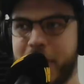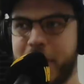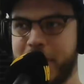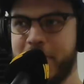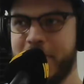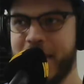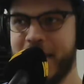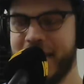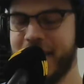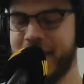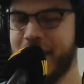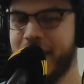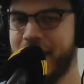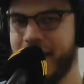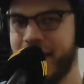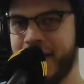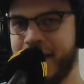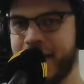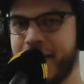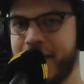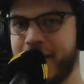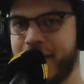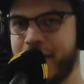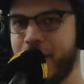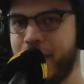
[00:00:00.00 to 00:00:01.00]
admit
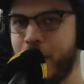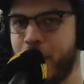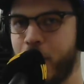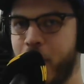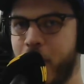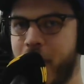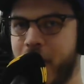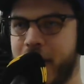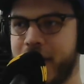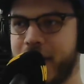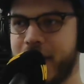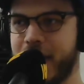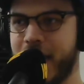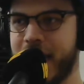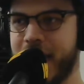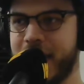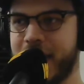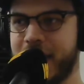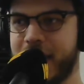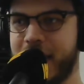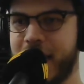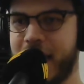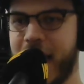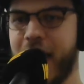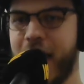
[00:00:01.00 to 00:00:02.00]
the one,
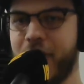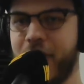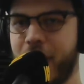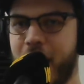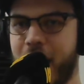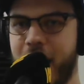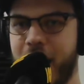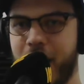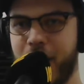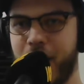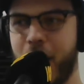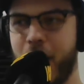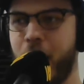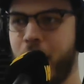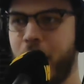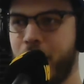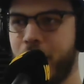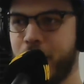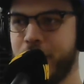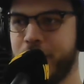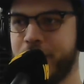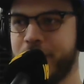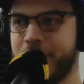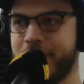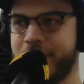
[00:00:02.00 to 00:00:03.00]
like,
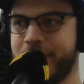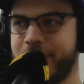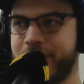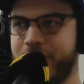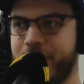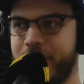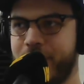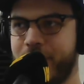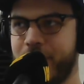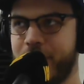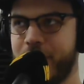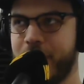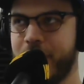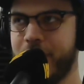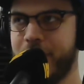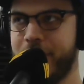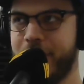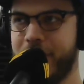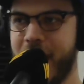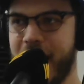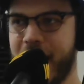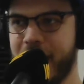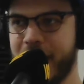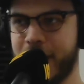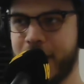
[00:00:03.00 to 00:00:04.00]
all
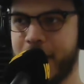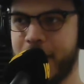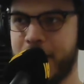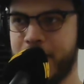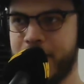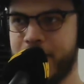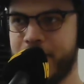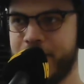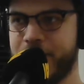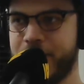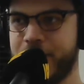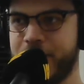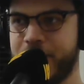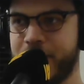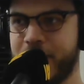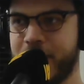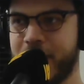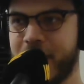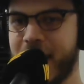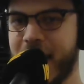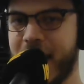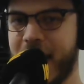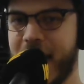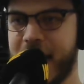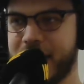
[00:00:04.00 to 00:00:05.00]
fandom
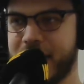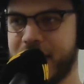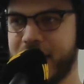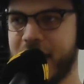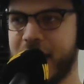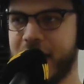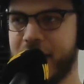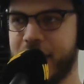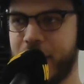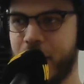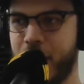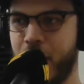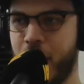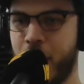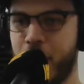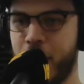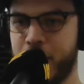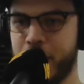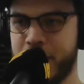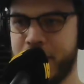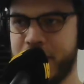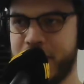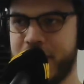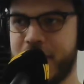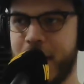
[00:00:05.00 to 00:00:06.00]
has like their
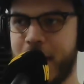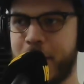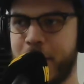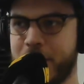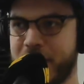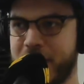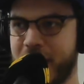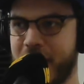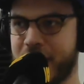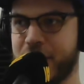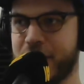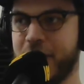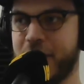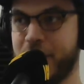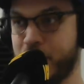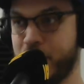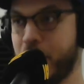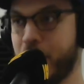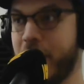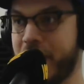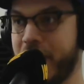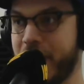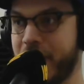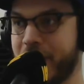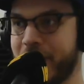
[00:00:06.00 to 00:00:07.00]
own subsection of
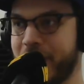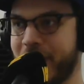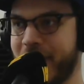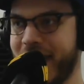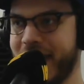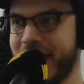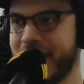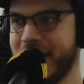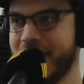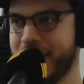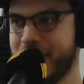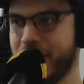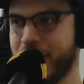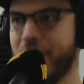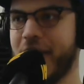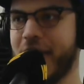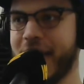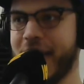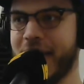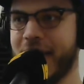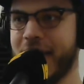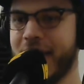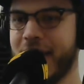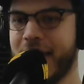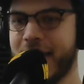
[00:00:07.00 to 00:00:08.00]
Twitter, right? So
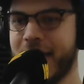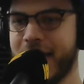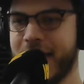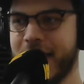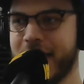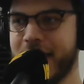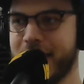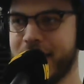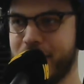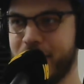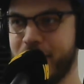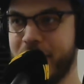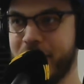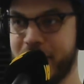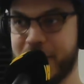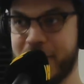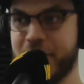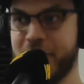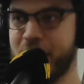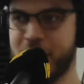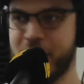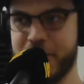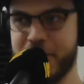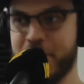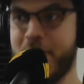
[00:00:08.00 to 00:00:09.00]

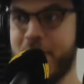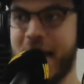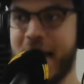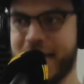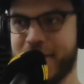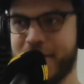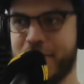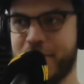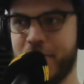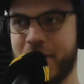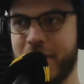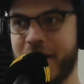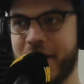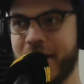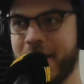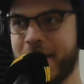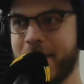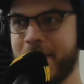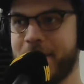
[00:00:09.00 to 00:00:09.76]
there's Mets Twitter.